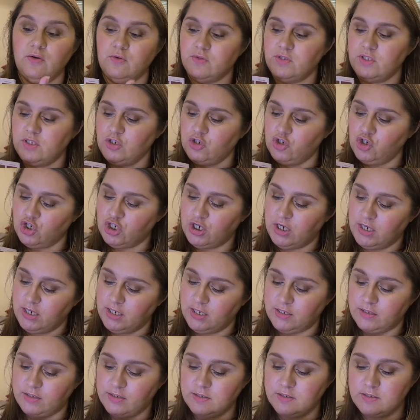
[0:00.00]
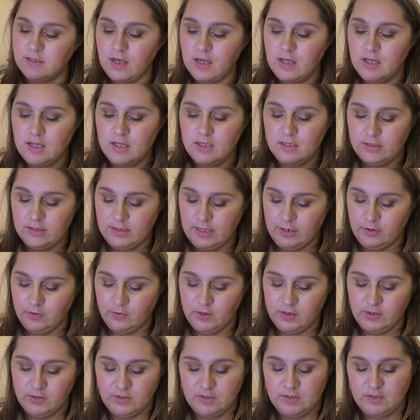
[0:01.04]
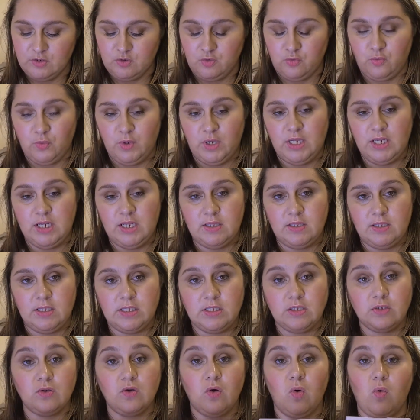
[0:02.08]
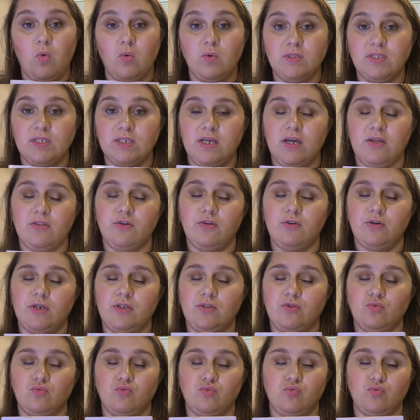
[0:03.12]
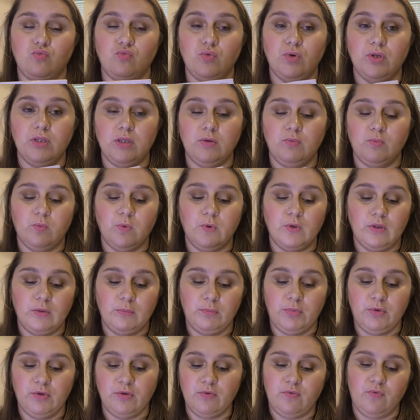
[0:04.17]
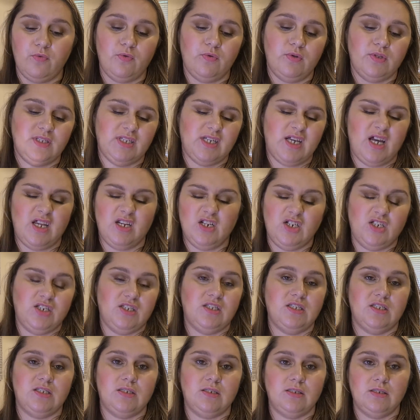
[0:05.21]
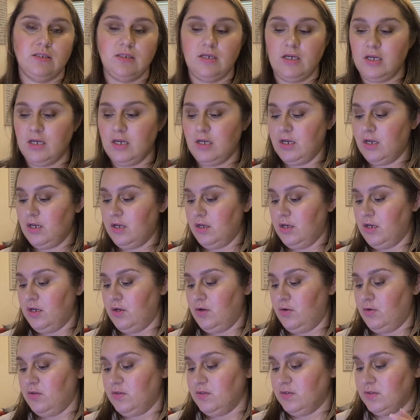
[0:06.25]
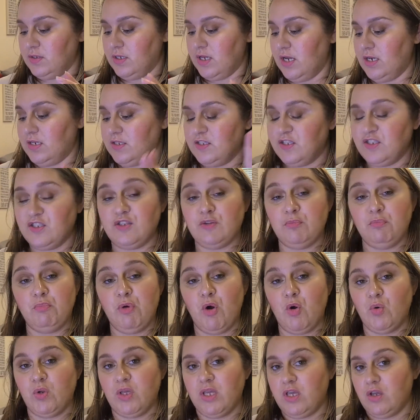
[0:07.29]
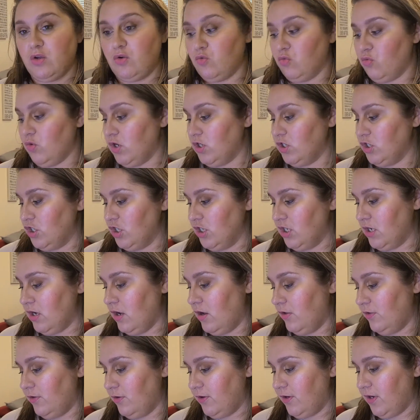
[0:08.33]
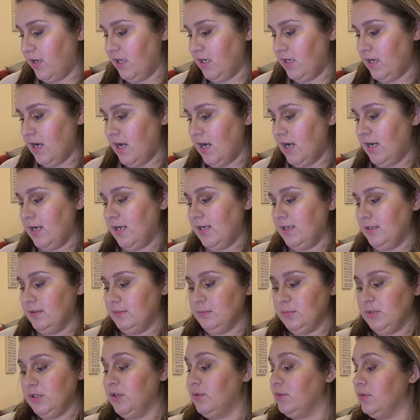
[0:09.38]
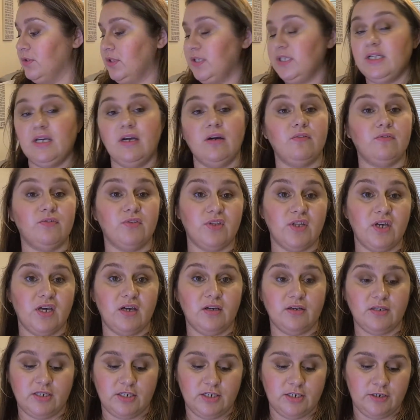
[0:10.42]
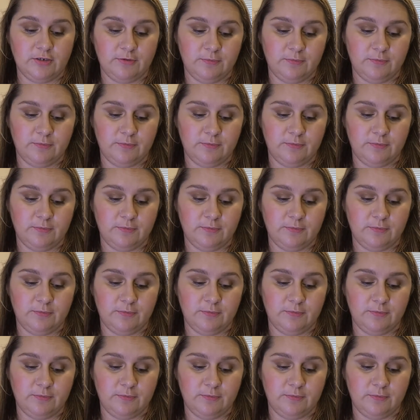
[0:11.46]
these shades. Layering this green and this gold together is really, really beautiful. It's kind of just this kind of smoky, grungy color, and I am totally down for that.